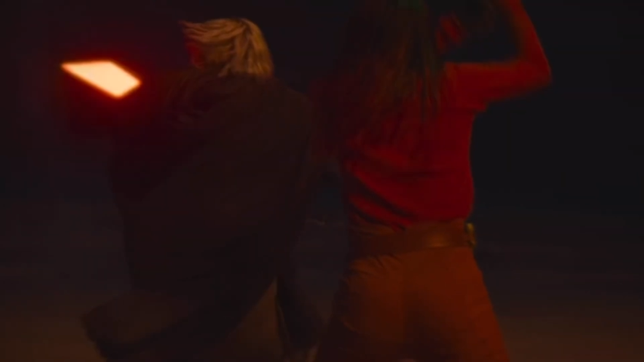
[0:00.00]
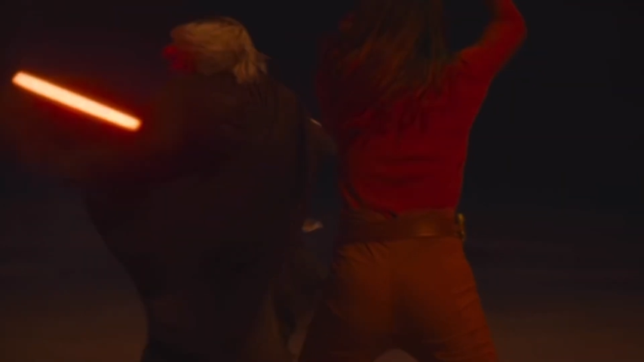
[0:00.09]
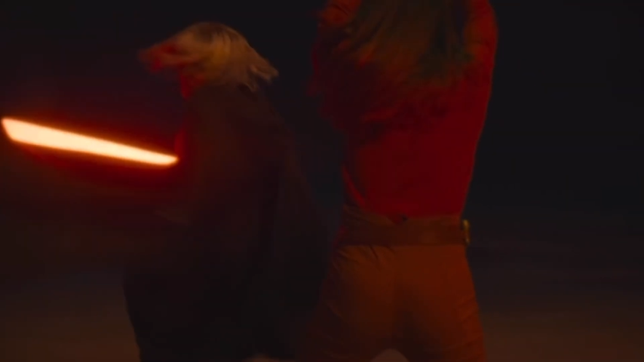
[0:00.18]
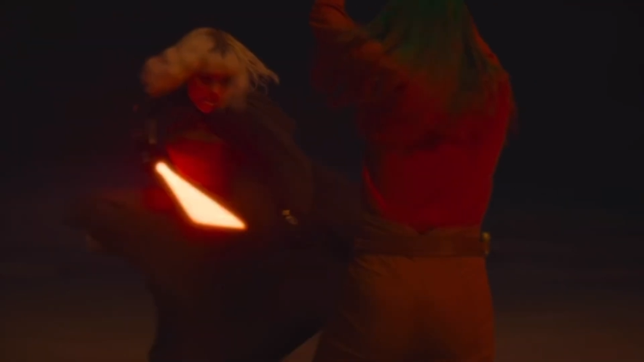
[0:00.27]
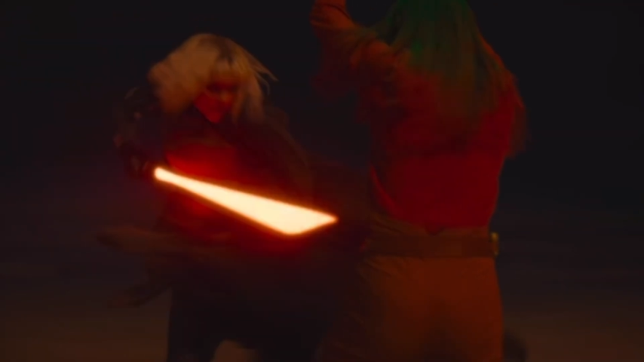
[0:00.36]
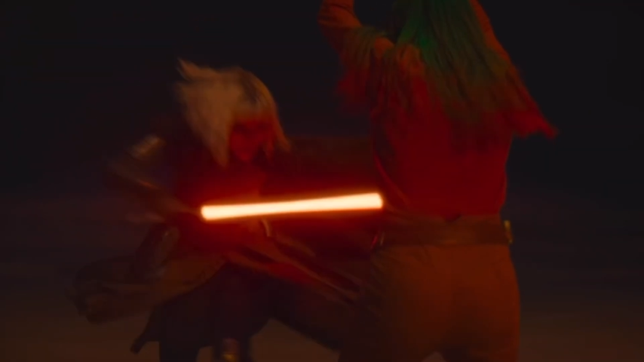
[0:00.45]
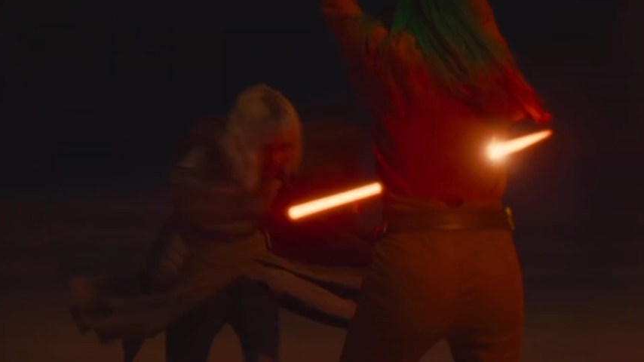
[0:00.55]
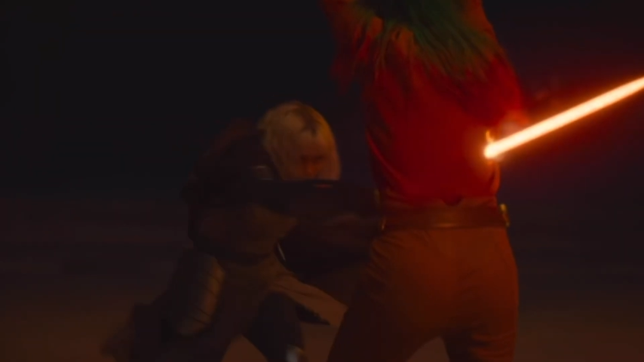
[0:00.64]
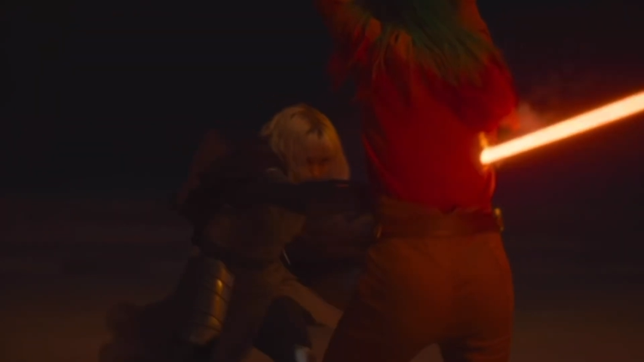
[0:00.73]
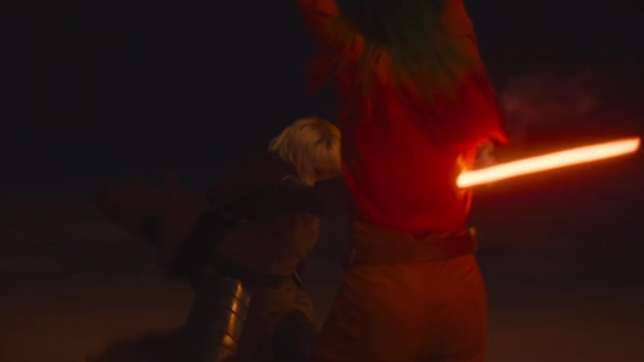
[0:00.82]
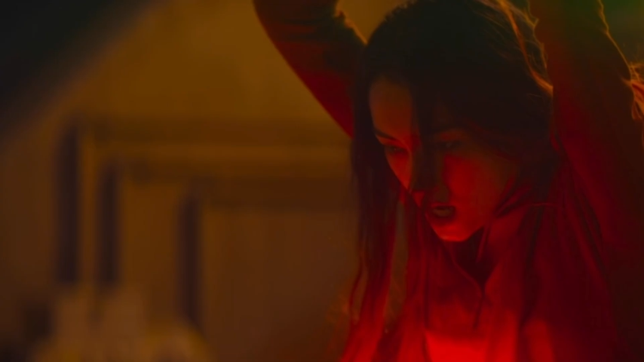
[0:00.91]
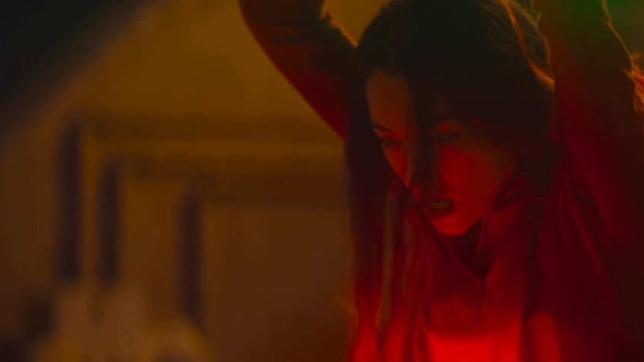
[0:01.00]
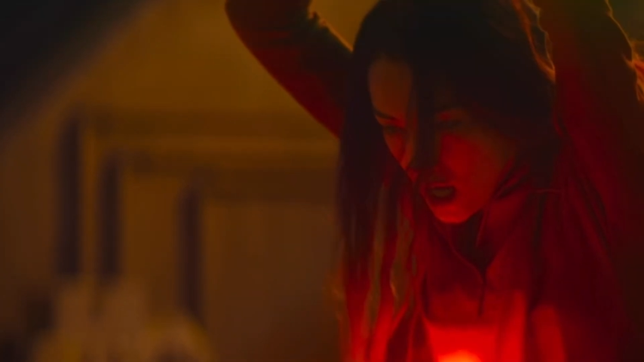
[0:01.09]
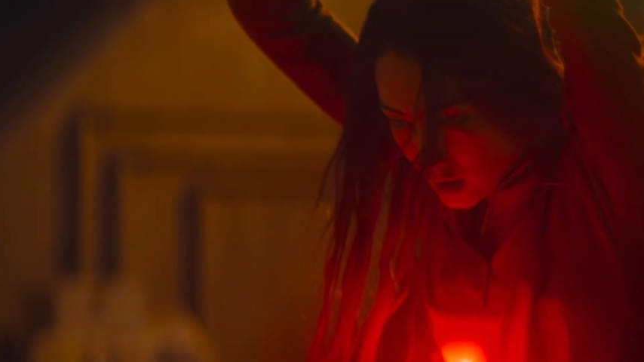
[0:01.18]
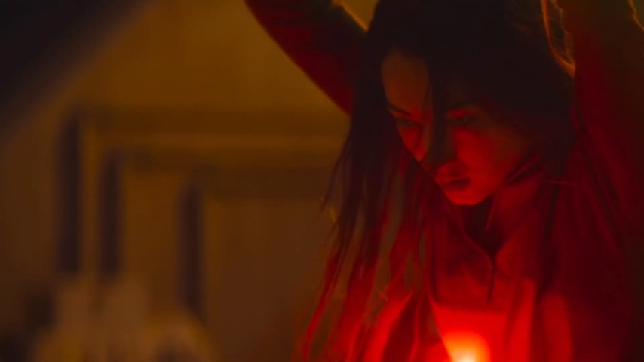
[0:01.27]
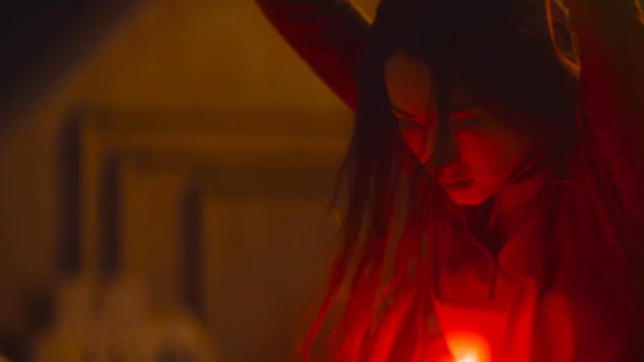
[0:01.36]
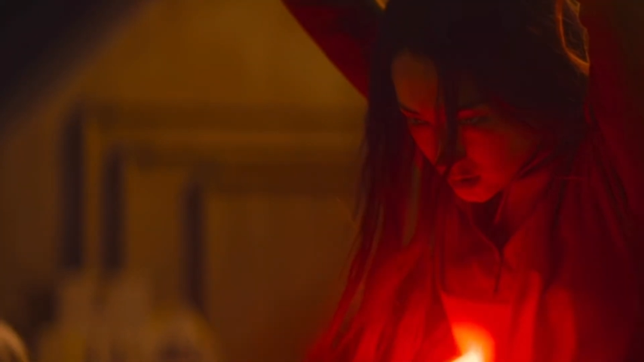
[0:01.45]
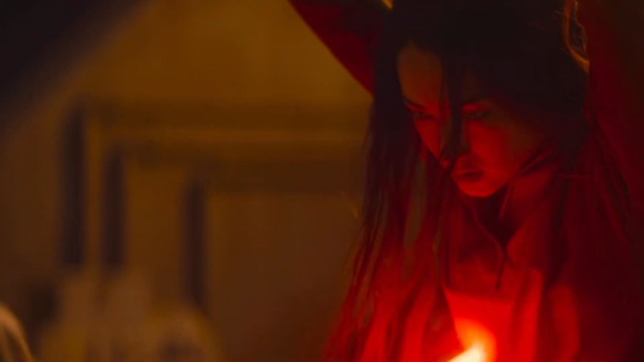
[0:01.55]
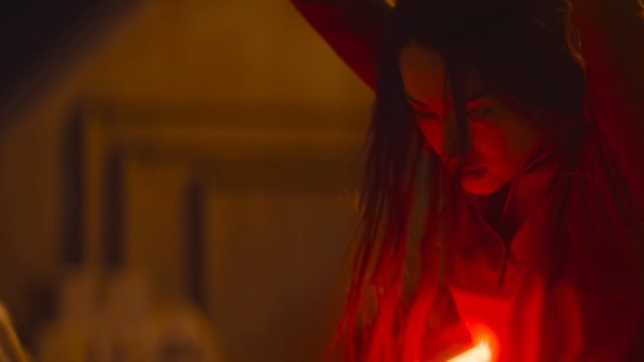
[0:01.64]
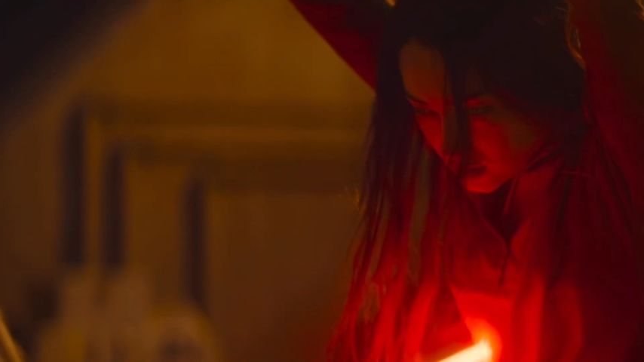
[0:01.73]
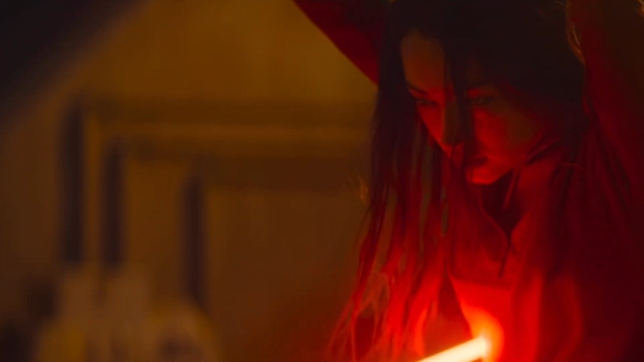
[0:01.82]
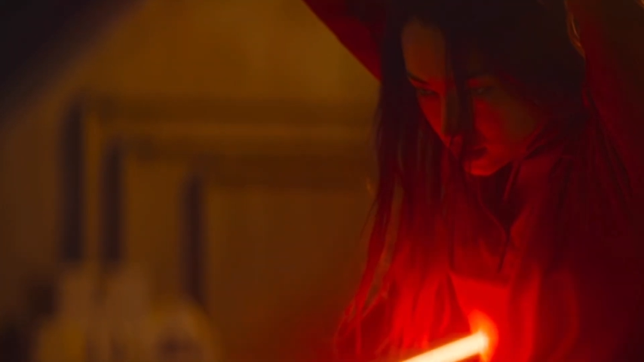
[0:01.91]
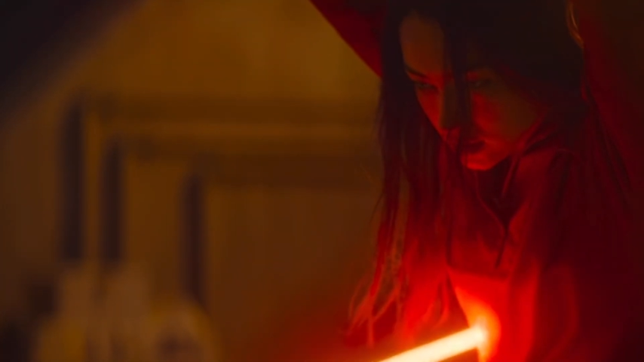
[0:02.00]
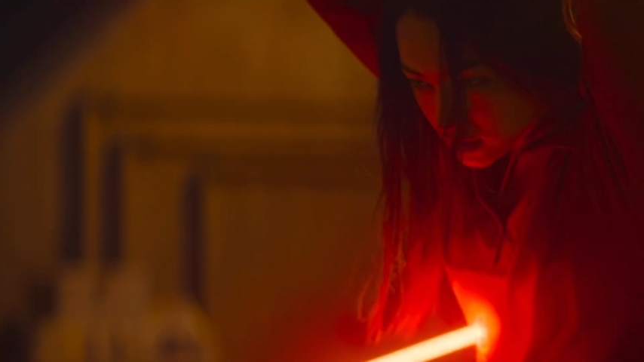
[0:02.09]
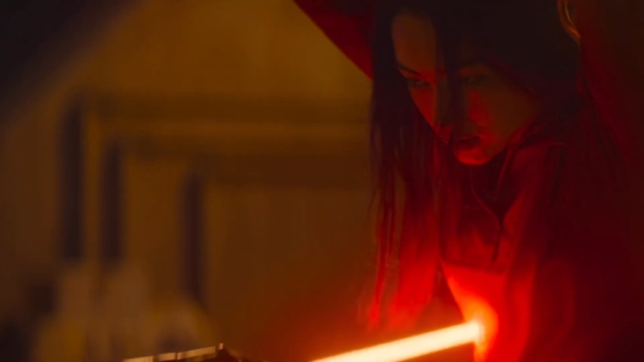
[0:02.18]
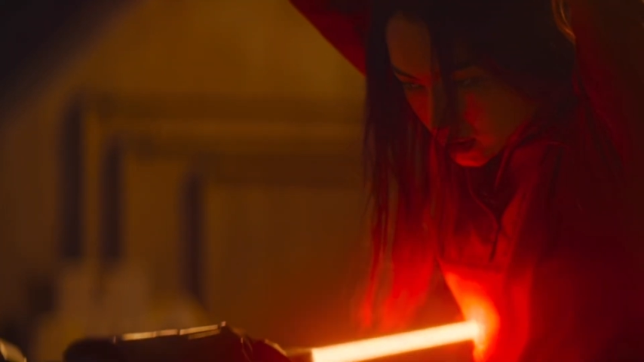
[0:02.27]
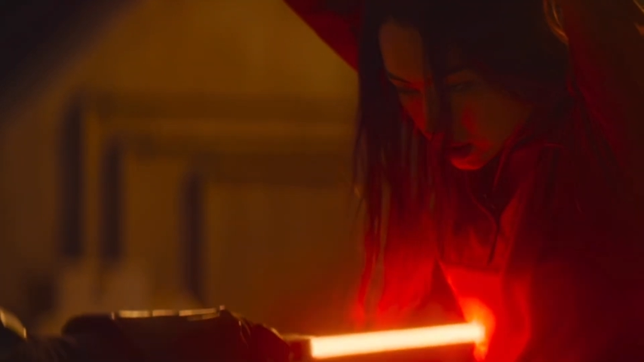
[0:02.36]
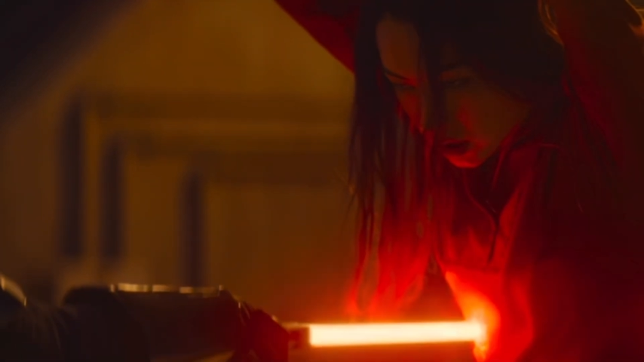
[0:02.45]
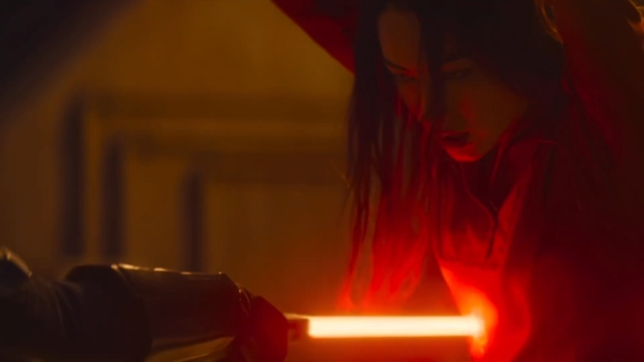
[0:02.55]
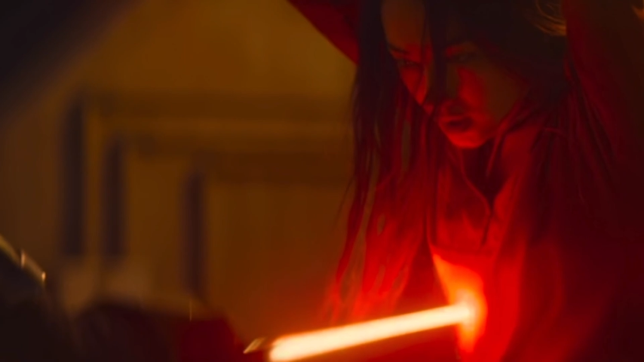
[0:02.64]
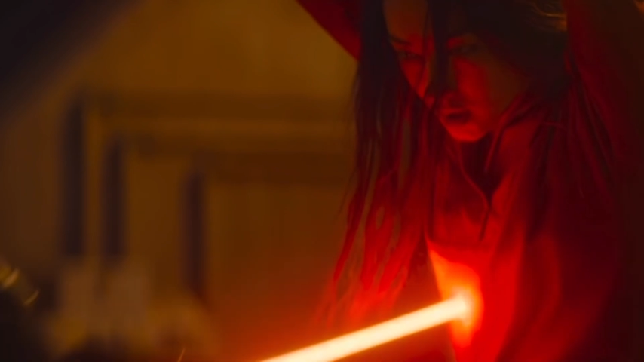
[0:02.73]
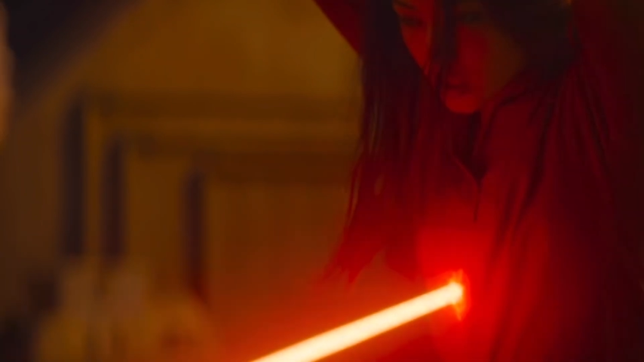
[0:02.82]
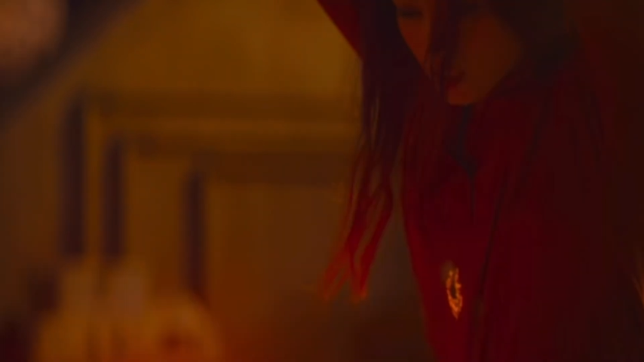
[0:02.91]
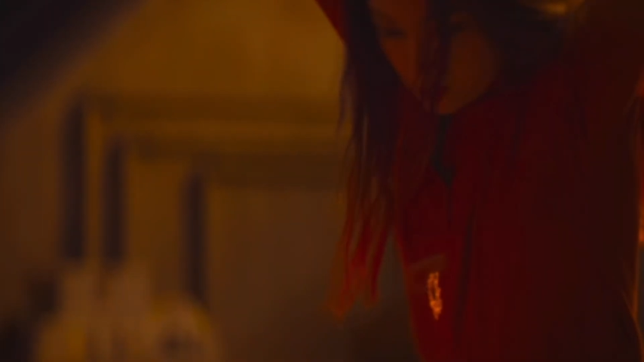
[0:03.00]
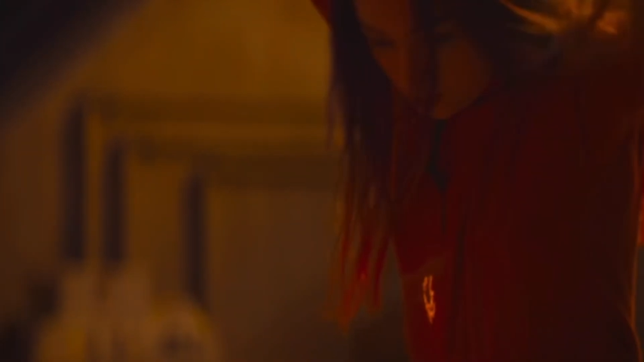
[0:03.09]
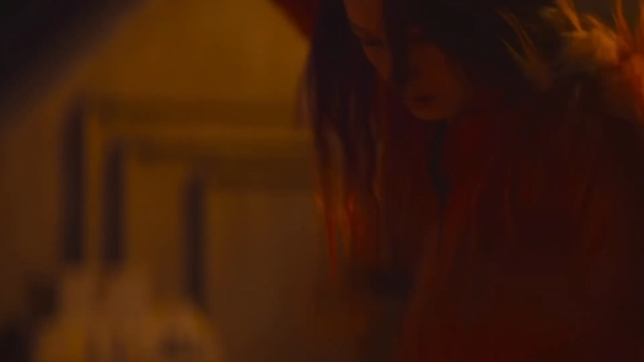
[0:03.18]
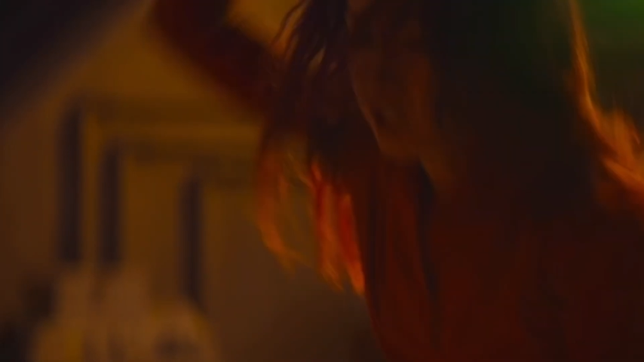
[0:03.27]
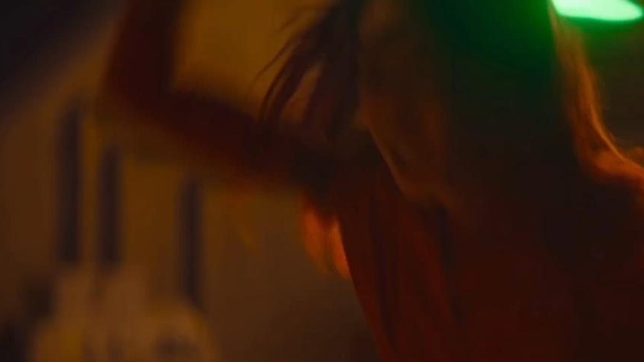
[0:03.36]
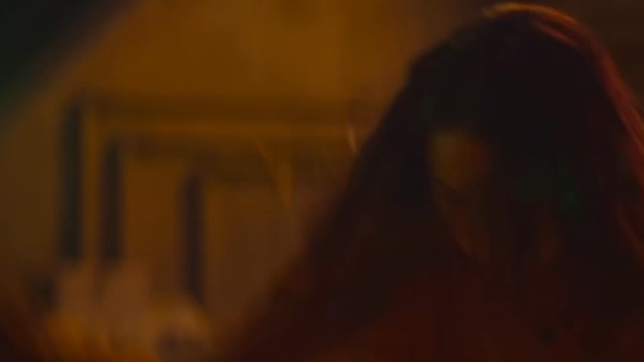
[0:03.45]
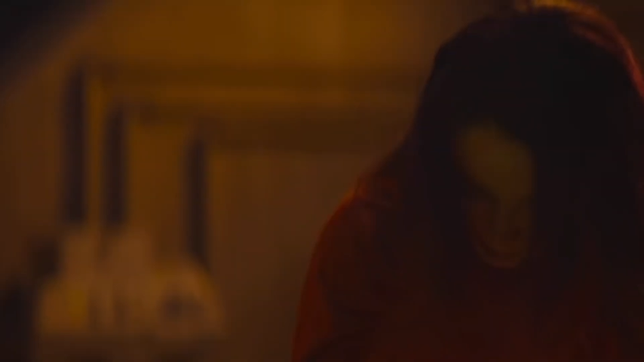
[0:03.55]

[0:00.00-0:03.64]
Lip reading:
(no speaker visible)